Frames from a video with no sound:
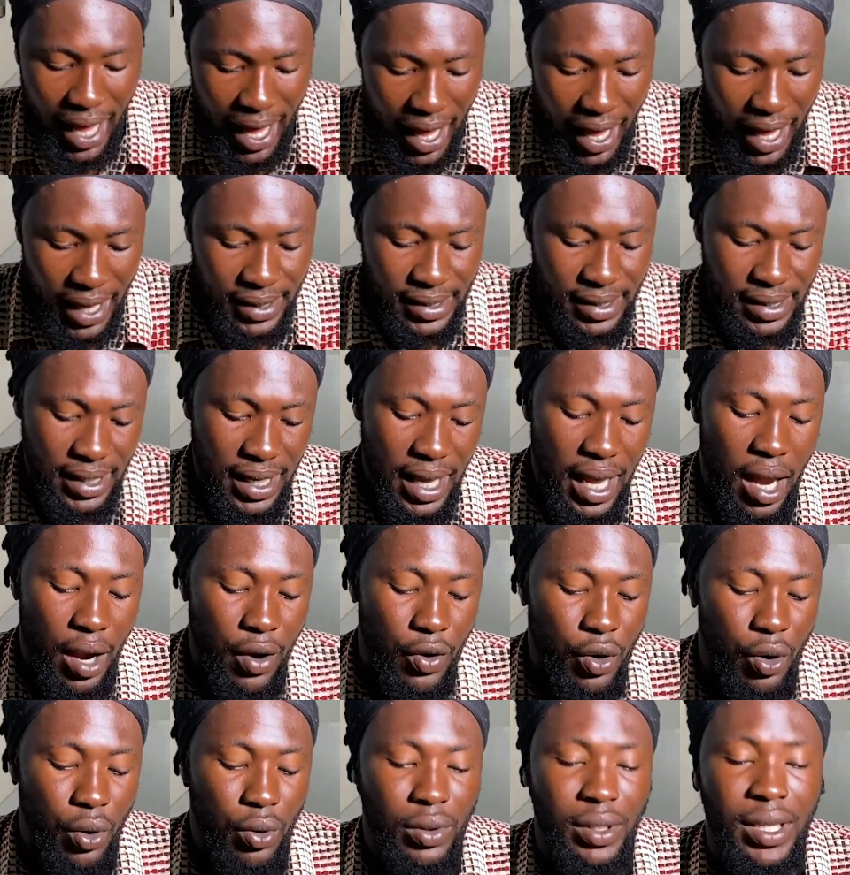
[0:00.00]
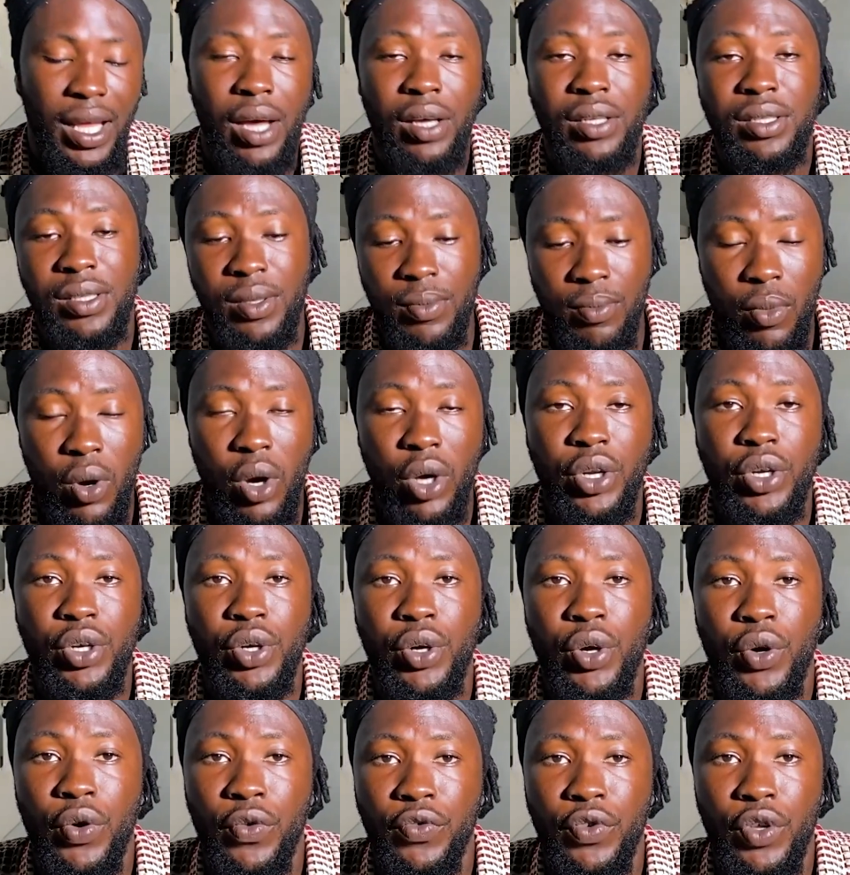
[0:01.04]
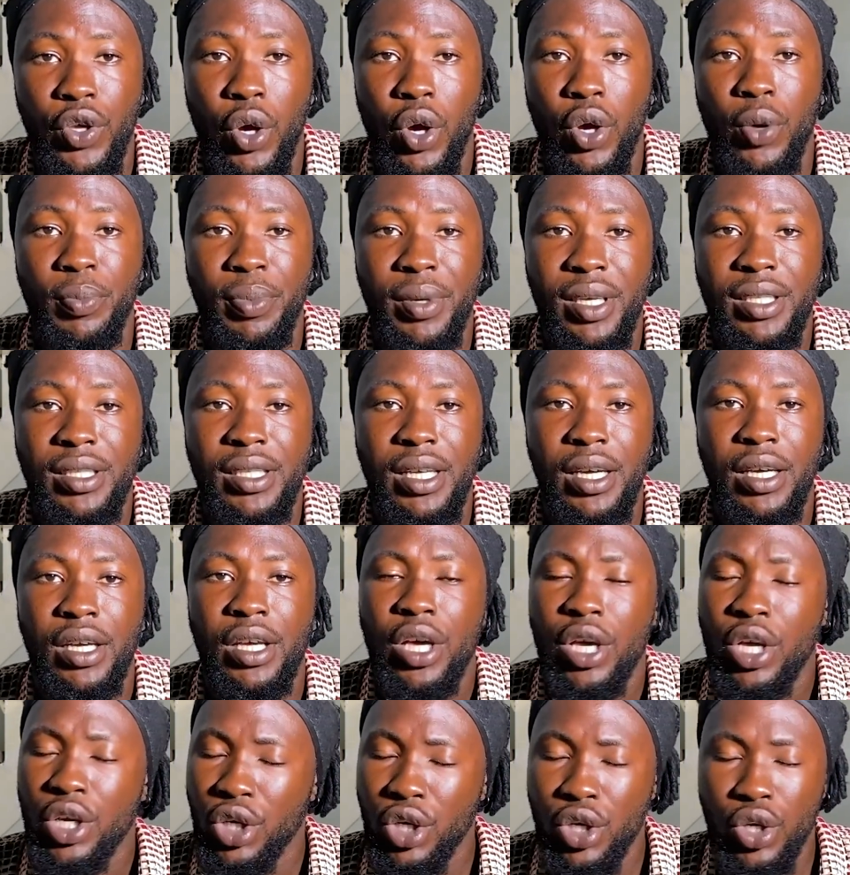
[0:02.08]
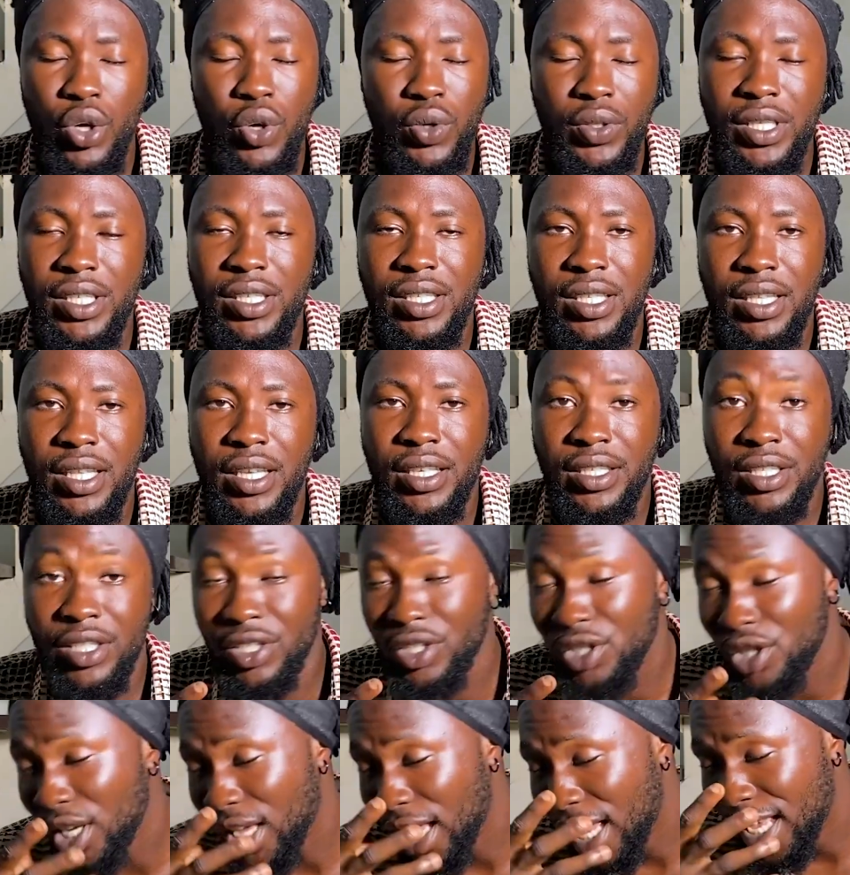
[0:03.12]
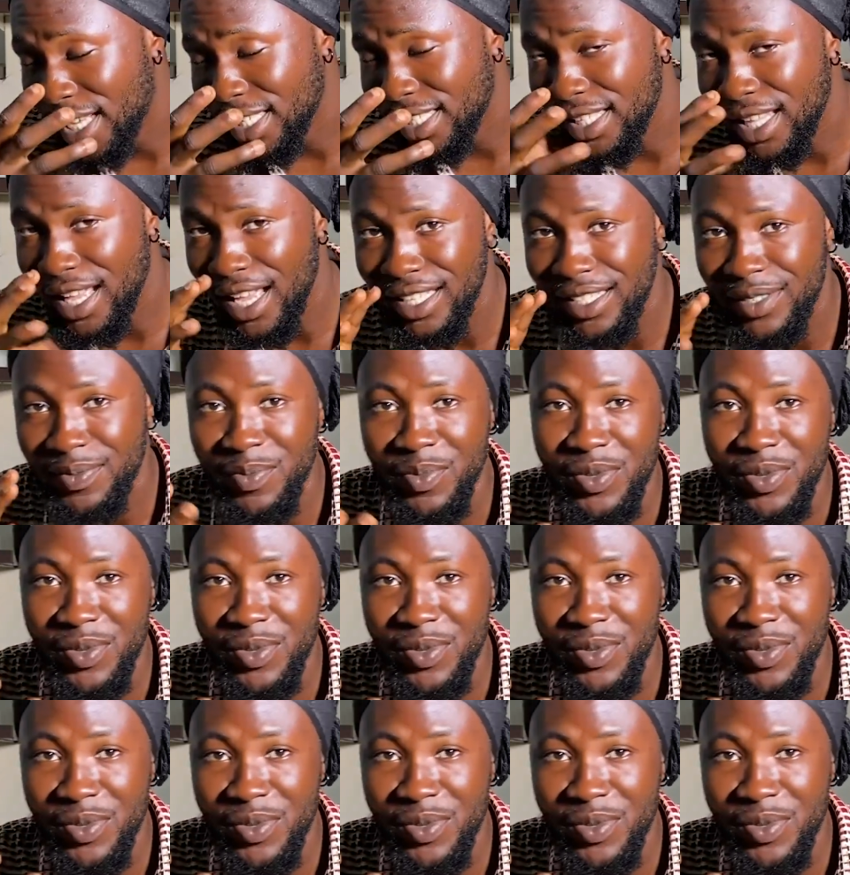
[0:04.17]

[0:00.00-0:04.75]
as Carol. That was the mother of young Peter. You know this lady, she has that